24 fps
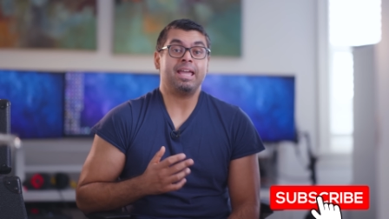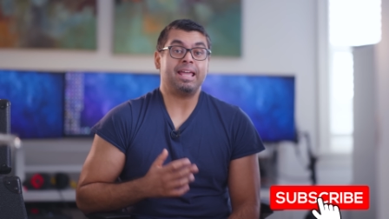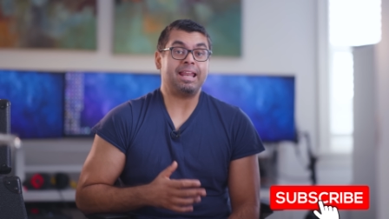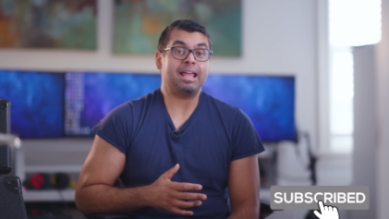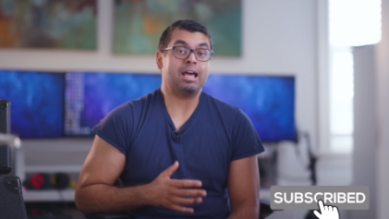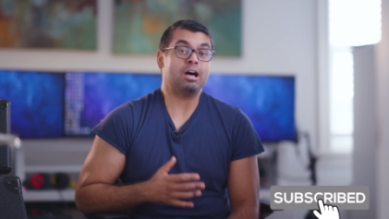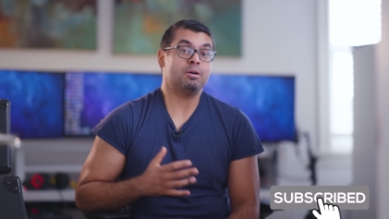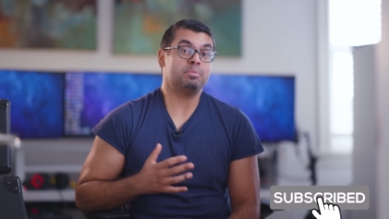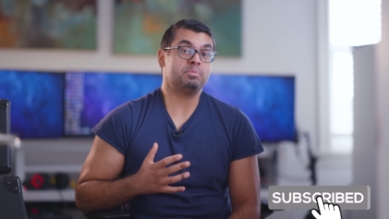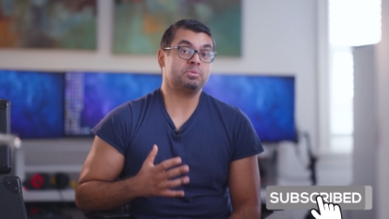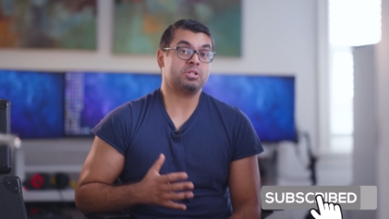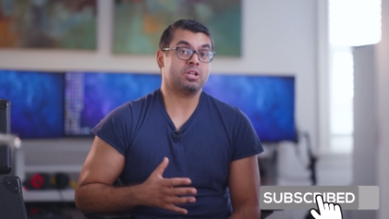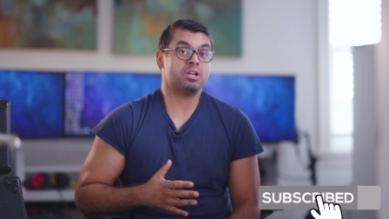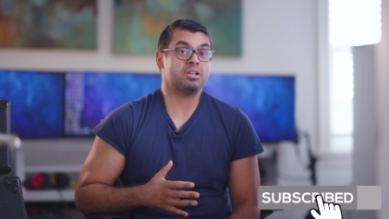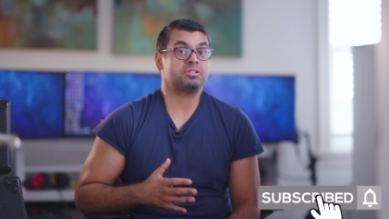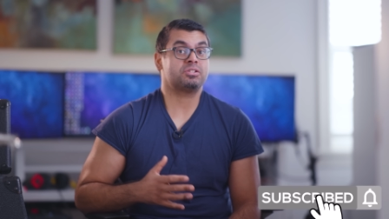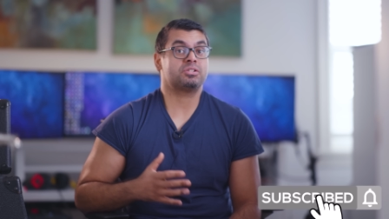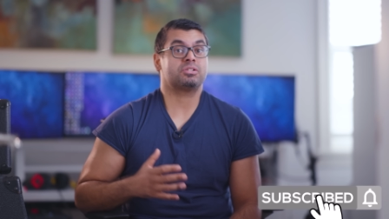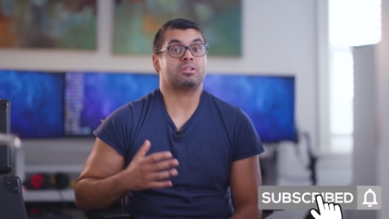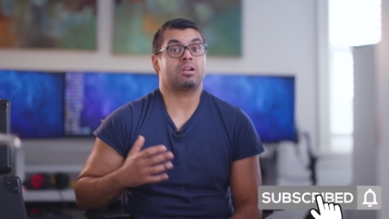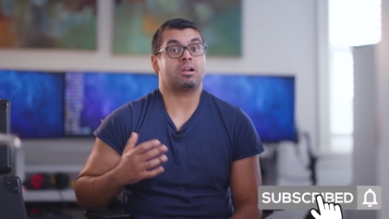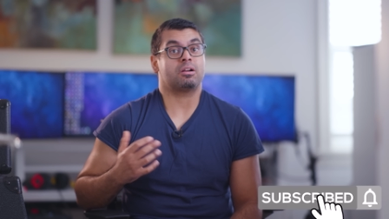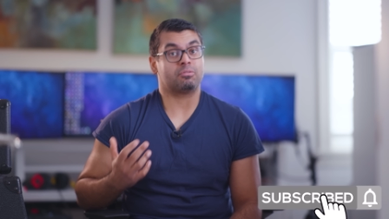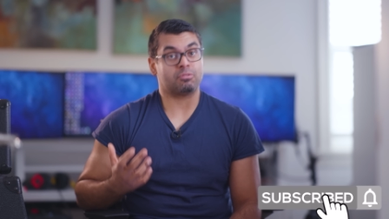it helps
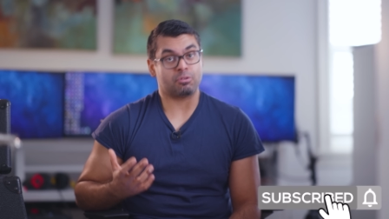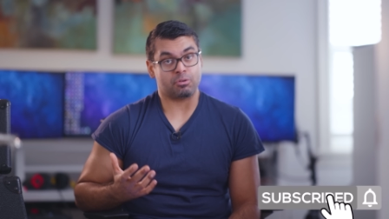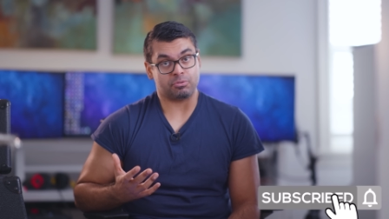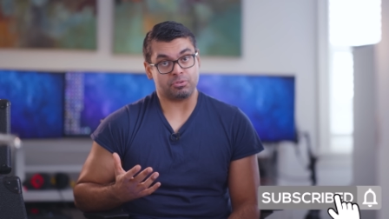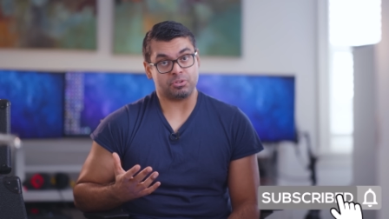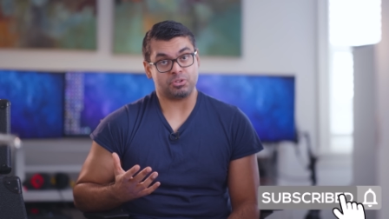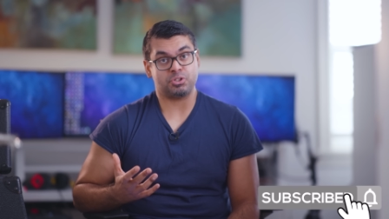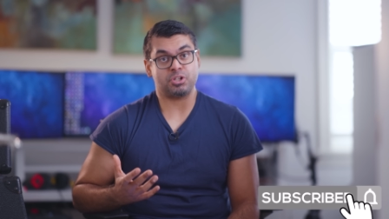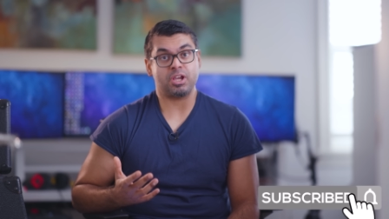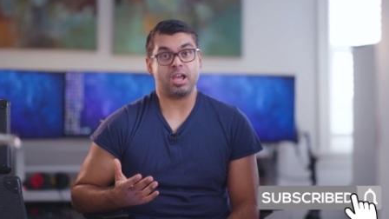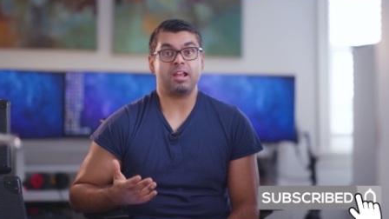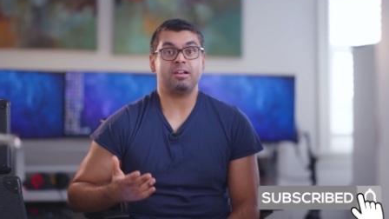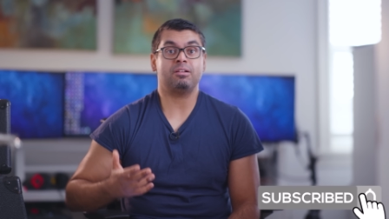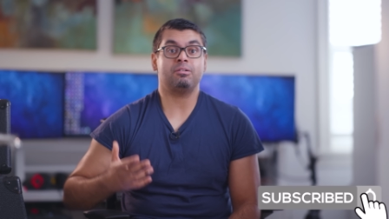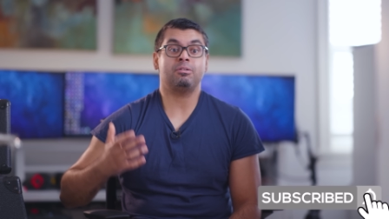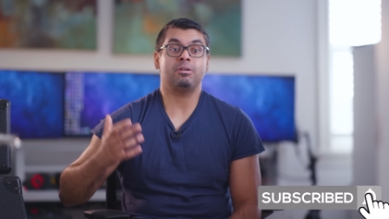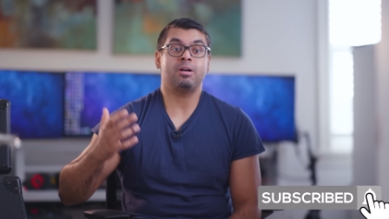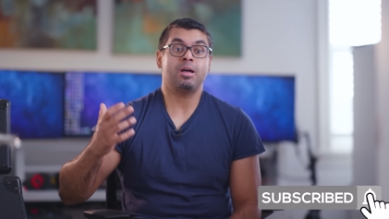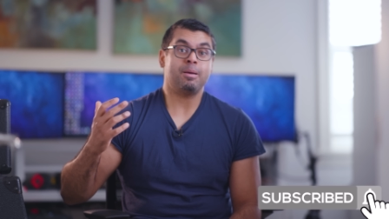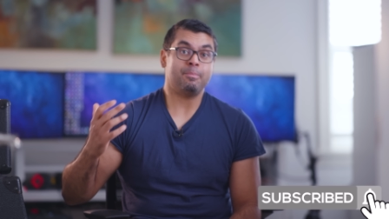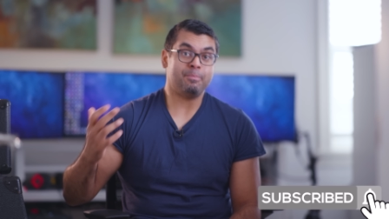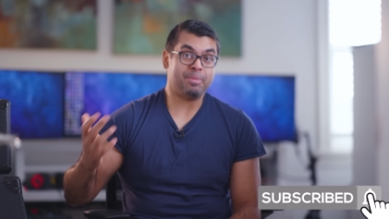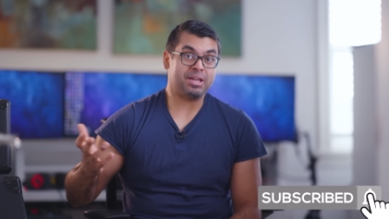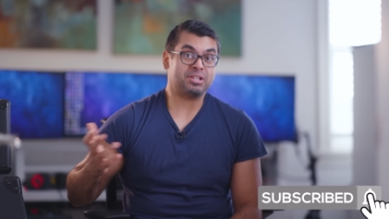us uh, grow the
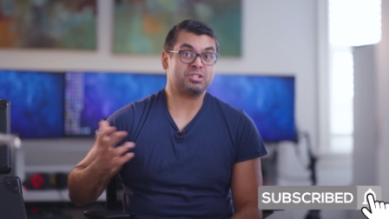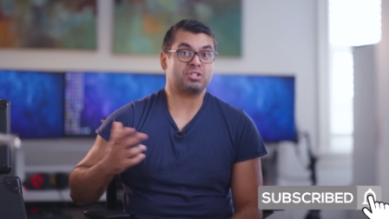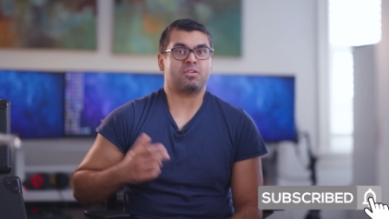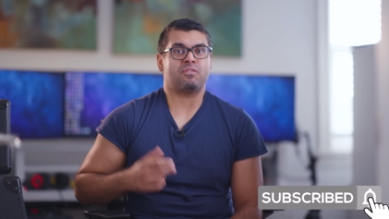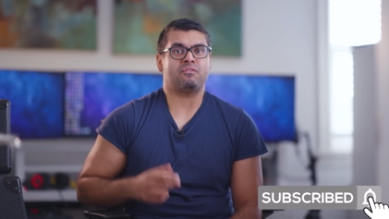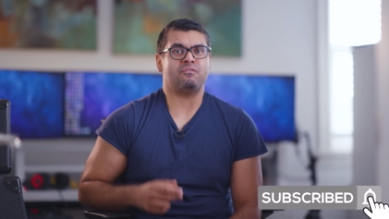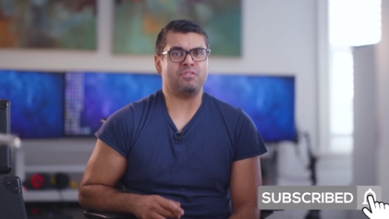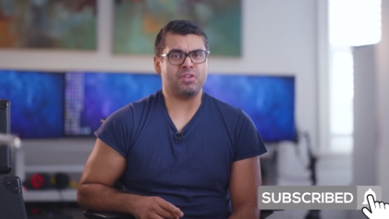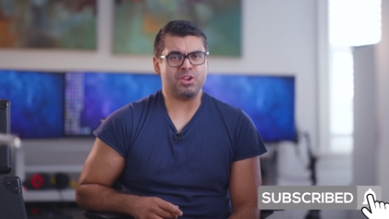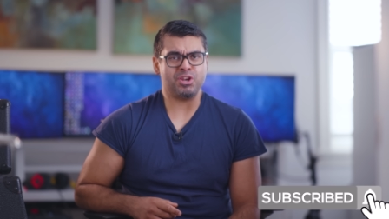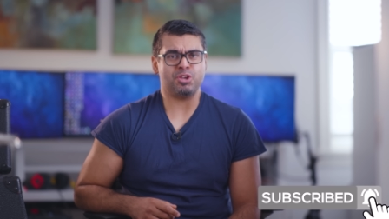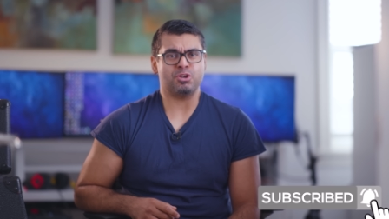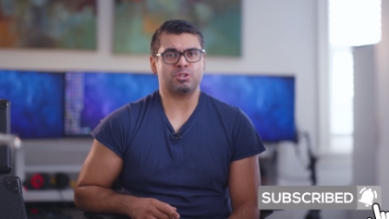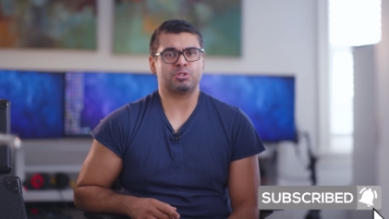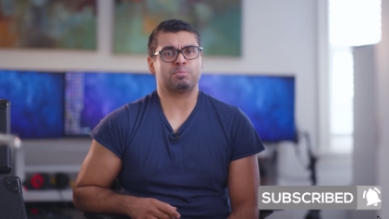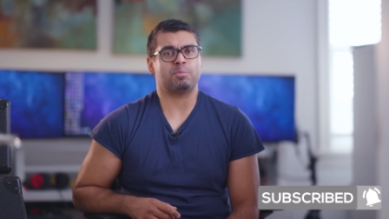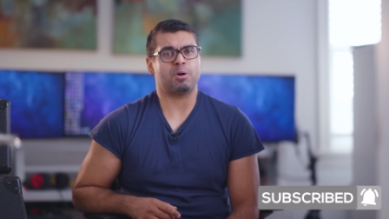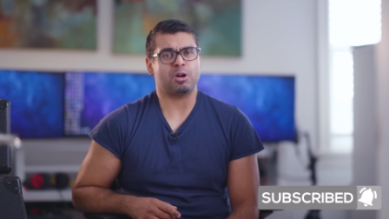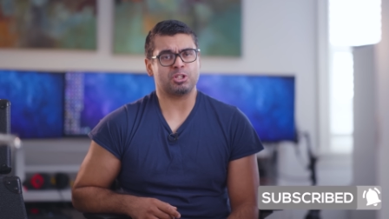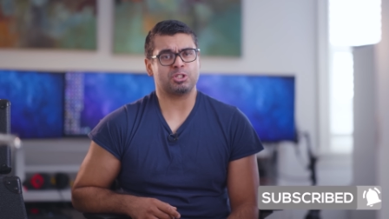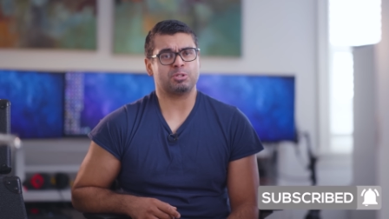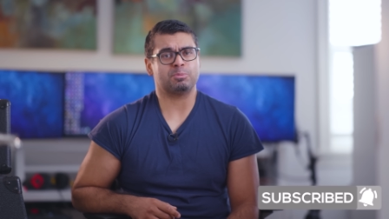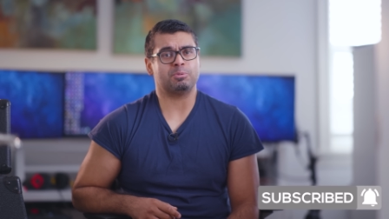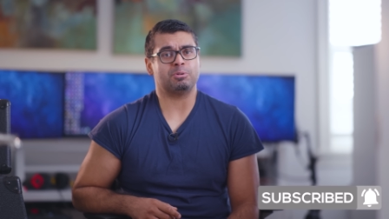channel, makes videos
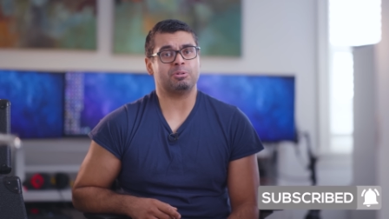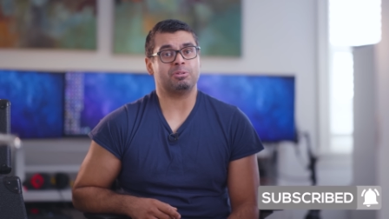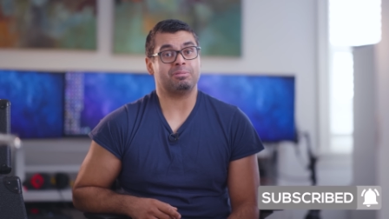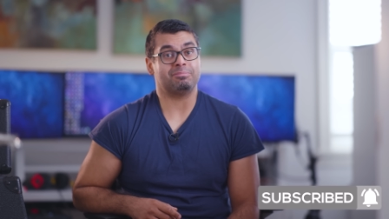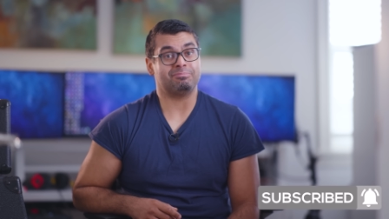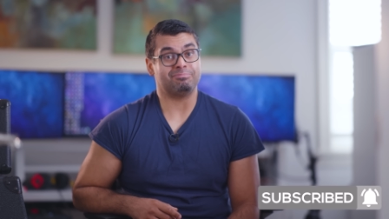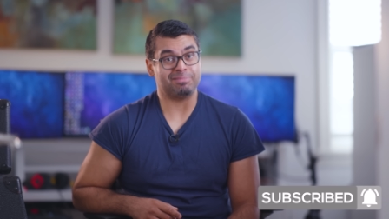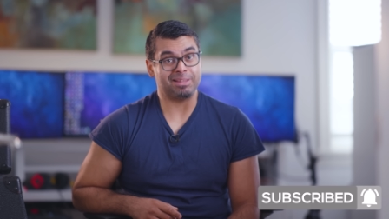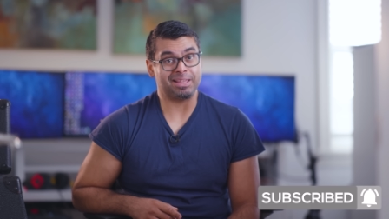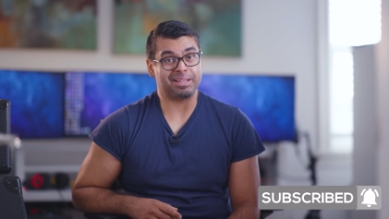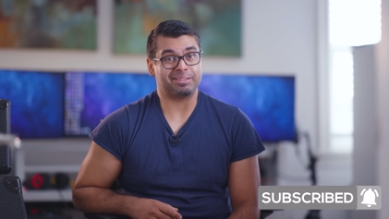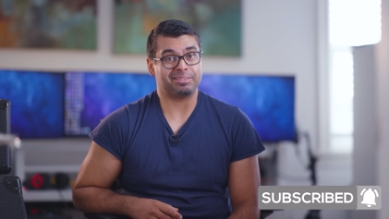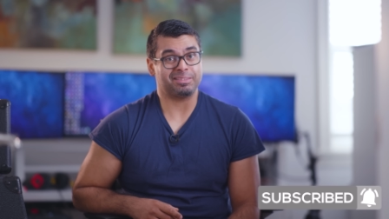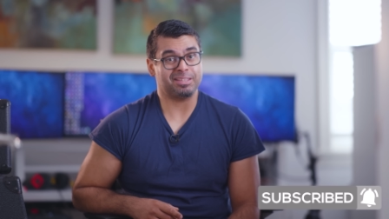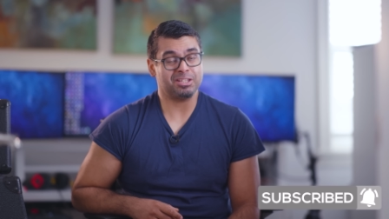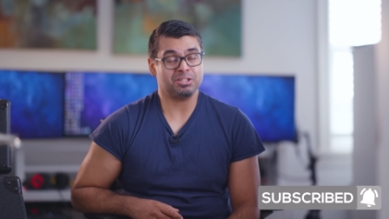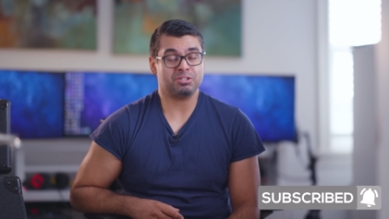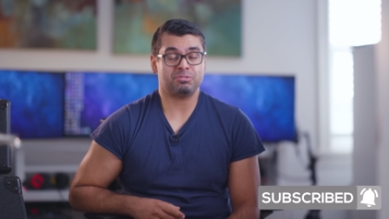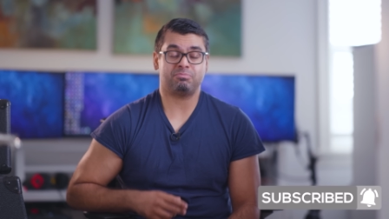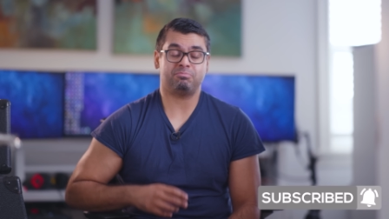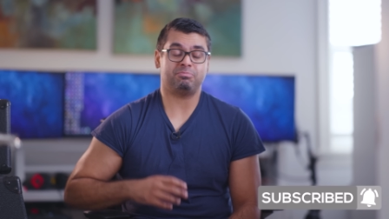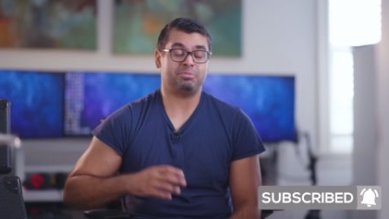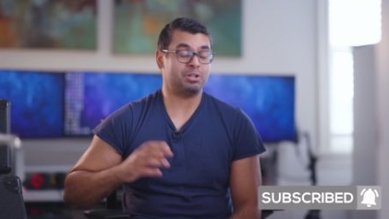possible like this.